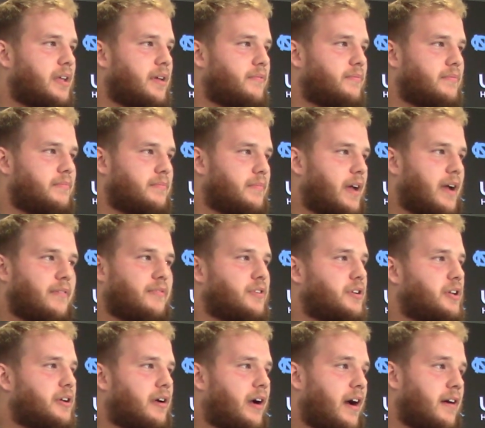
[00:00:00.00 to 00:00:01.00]
They
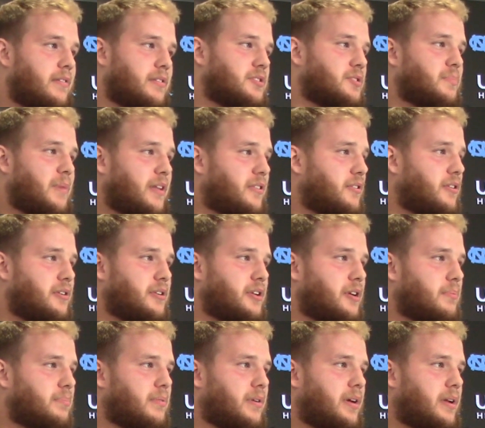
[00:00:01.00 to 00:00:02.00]
every year. I, this is my third
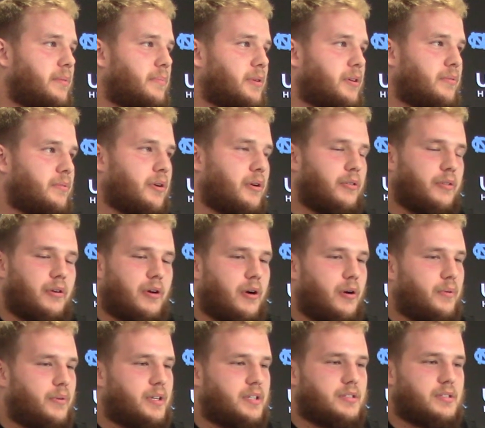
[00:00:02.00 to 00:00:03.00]
year playing them in a row. They're
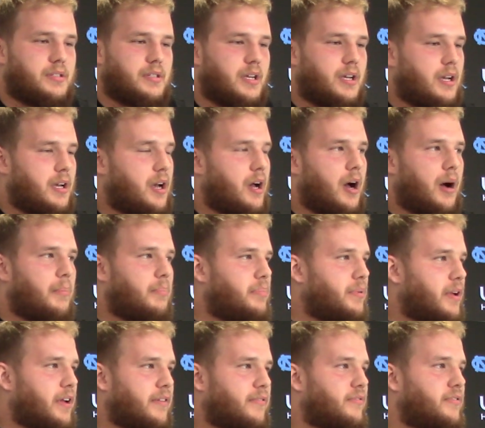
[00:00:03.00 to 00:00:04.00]
always a
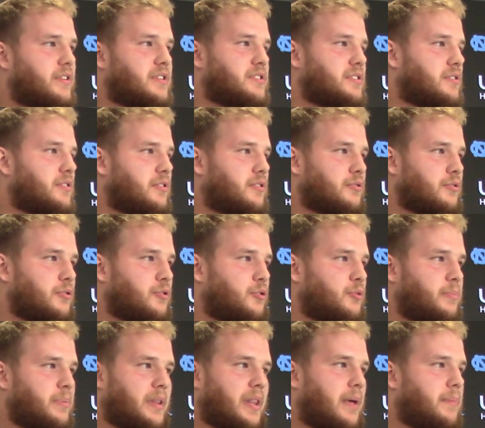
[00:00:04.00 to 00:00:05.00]
big physical
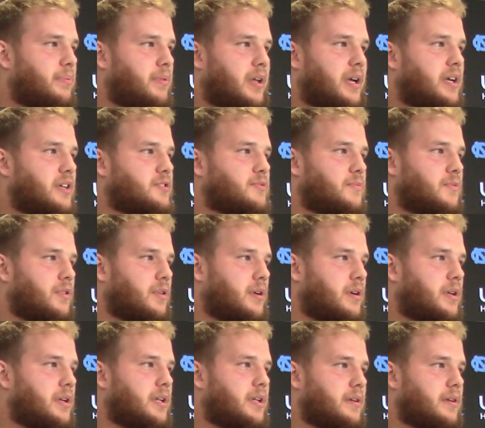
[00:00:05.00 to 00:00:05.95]
group, and they play as one.